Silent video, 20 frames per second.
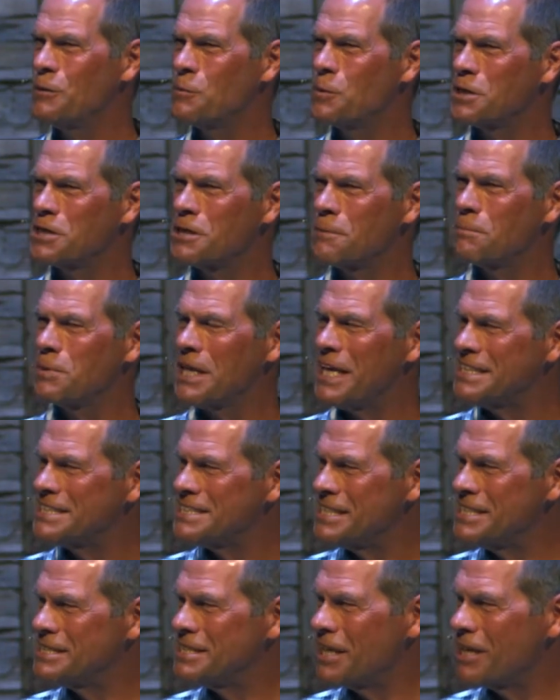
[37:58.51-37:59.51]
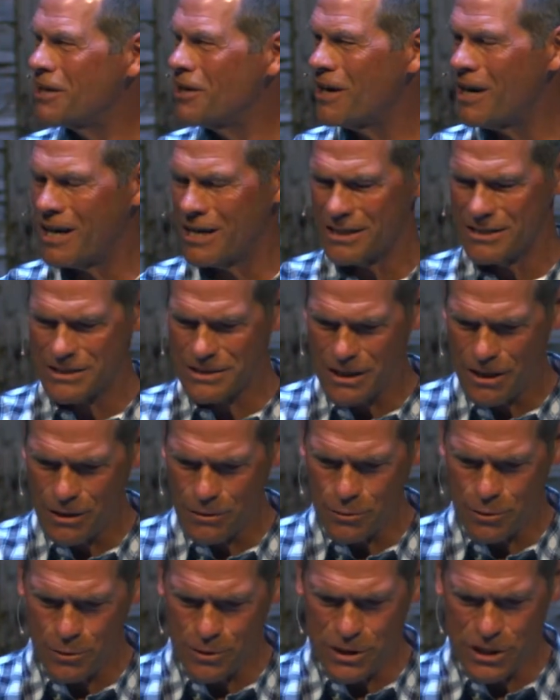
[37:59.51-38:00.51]
with the blessings that are ours
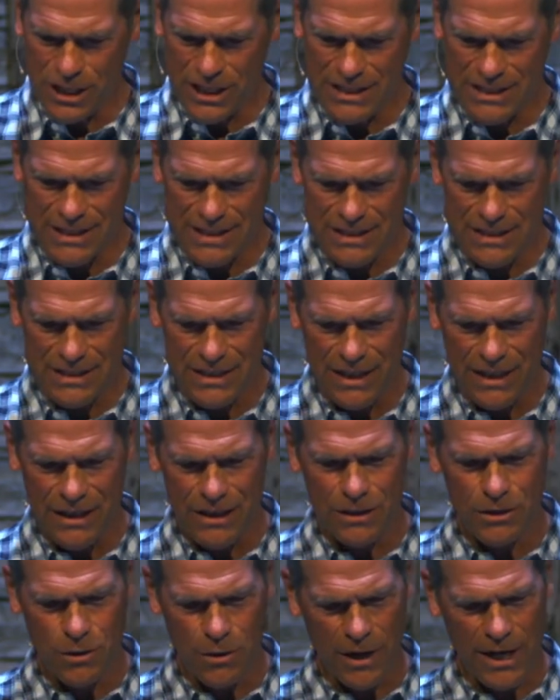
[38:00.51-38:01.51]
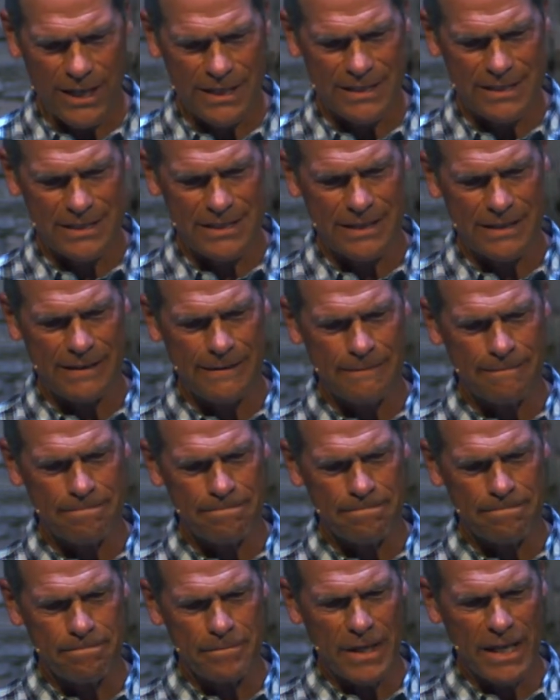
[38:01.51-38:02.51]
through Jesus Christ.
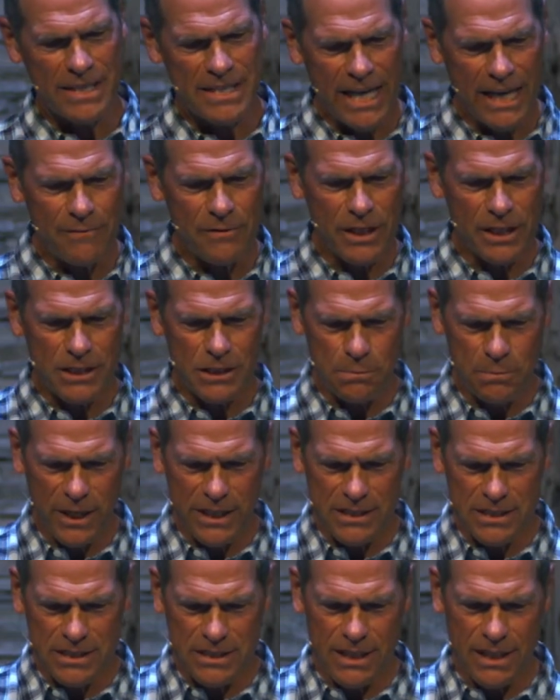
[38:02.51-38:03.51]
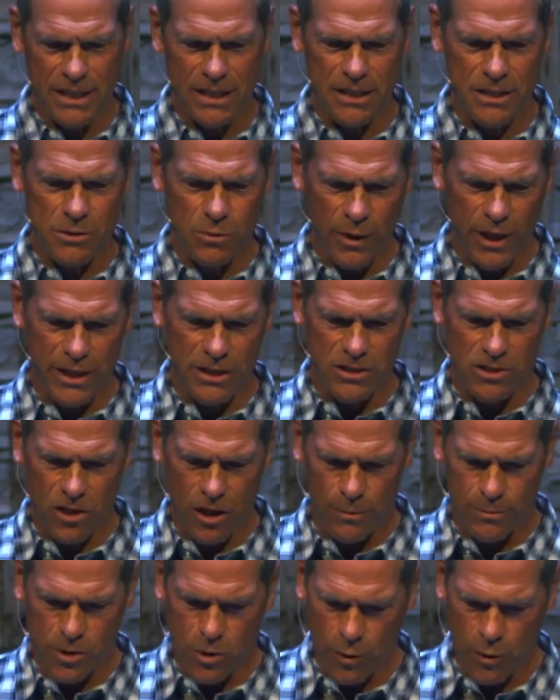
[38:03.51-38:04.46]
David expresses it this way in Psalm